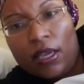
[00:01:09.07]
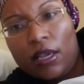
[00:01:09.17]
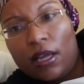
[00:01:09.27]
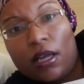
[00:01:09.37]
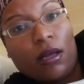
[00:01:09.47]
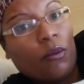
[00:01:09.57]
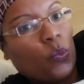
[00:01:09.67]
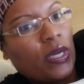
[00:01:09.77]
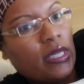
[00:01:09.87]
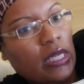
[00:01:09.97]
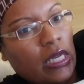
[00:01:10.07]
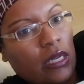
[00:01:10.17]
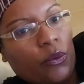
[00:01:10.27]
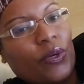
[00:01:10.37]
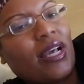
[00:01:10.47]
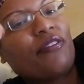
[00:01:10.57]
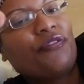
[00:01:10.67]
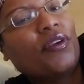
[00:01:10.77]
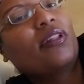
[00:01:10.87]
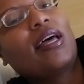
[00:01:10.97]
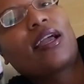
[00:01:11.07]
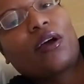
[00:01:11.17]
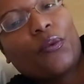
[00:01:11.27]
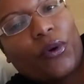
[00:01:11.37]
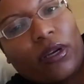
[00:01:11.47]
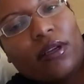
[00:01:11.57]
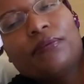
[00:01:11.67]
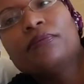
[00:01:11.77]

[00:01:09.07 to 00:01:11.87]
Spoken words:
when needed, when I feel like I want to